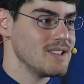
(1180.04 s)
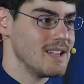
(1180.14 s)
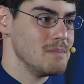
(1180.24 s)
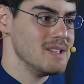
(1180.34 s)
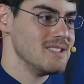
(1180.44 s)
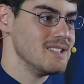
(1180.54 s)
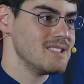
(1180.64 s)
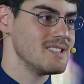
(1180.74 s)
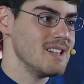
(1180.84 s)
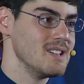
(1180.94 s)
like business
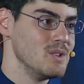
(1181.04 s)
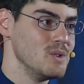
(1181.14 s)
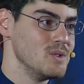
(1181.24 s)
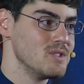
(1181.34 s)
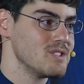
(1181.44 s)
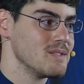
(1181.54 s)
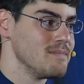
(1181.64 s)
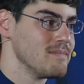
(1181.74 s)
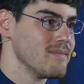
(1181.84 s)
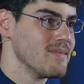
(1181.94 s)
skills,
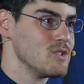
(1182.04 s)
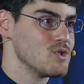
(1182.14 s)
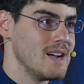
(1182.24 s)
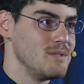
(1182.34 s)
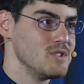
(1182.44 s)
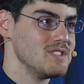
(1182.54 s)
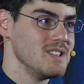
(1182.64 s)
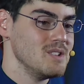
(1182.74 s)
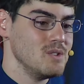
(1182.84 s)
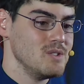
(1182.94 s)
travel
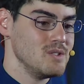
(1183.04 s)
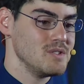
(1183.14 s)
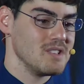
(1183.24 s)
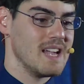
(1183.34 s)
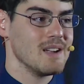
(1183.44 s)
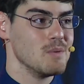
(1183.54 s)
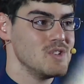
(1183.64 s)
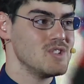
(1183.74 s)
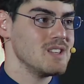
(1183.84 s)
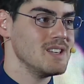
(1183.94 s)
skills,
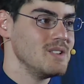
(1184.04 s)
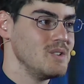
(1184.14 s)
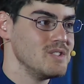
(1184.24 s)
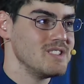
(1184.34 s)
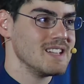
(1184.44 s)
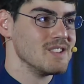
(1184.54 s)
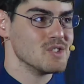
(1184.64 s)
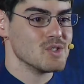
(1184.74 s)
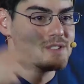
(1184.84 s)
language skills, English or